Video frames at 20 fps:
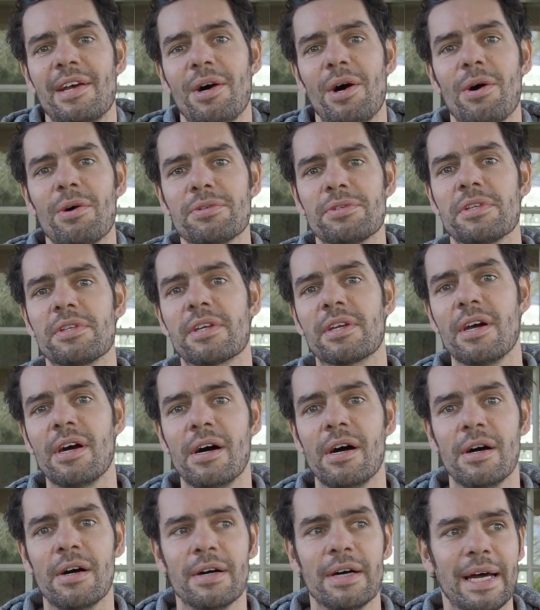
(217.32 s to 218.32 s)
onto the
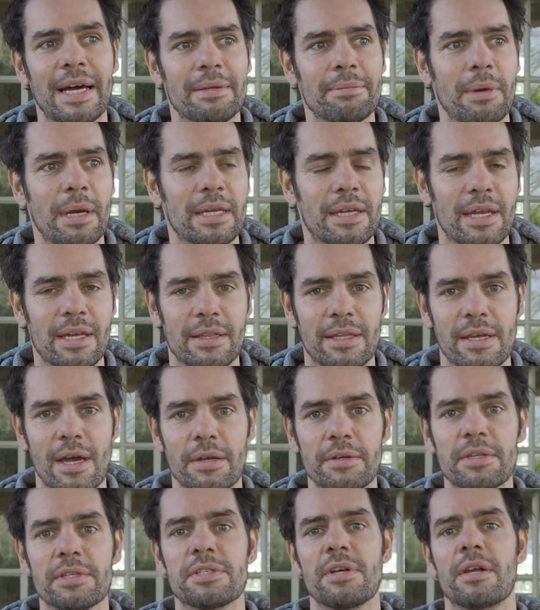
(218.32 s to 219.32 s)
car and making the
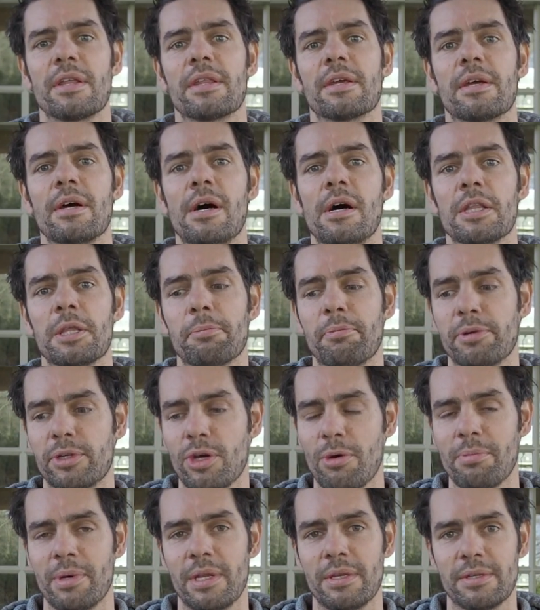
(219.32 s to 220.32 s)
underside of the car the
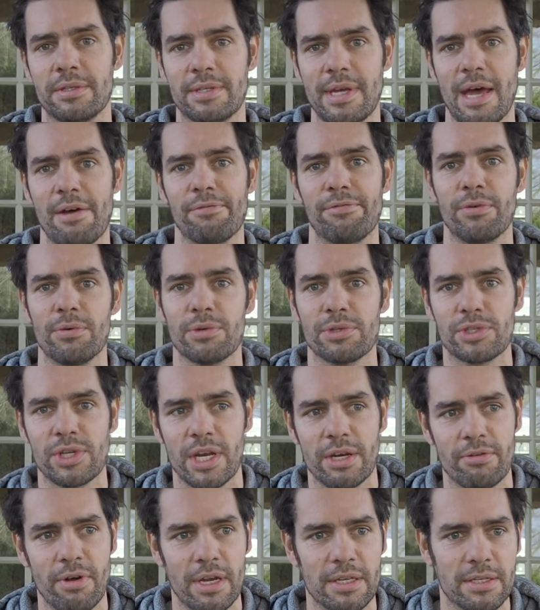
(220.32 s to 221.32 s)
predominant downforce
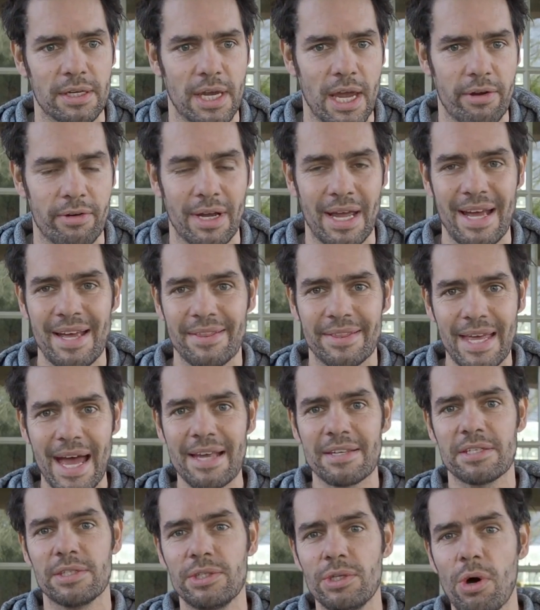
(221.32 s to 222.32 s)
generating area.
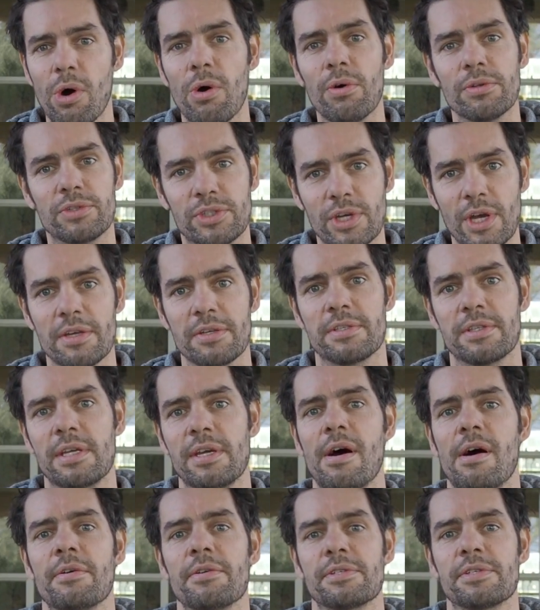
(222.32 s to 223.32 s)
That's not just the
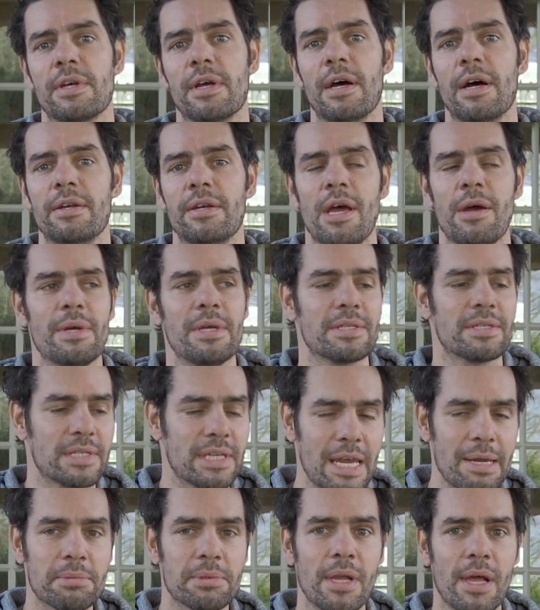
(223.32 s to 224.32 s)
answer. I know it
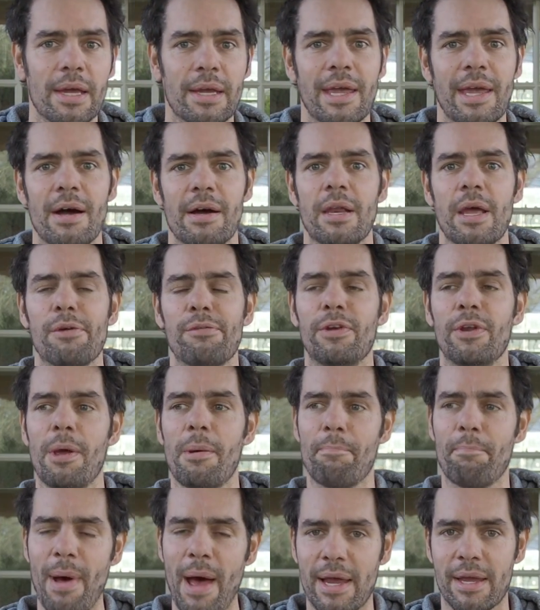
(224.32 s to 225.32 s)
seems like it. I know if you
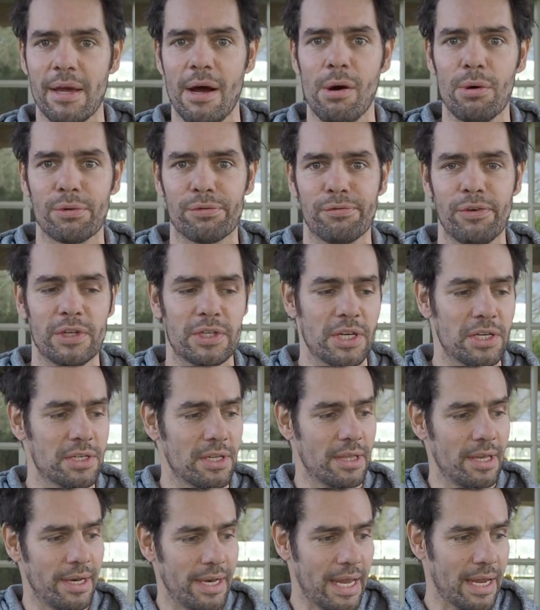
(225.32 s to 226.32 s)
look back at old footage,
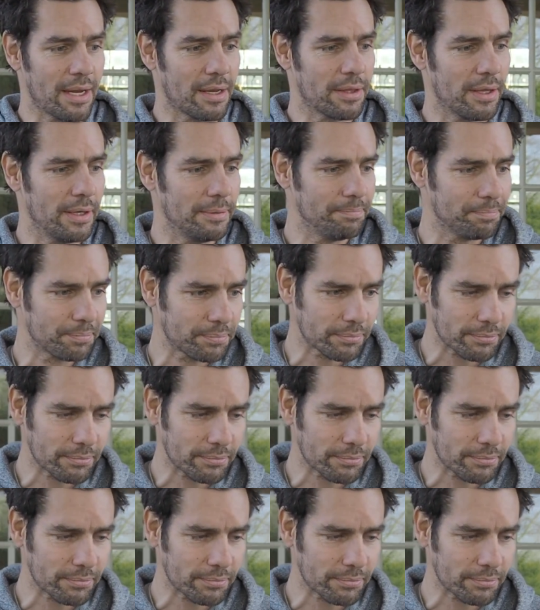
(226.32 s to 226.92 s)
and the link that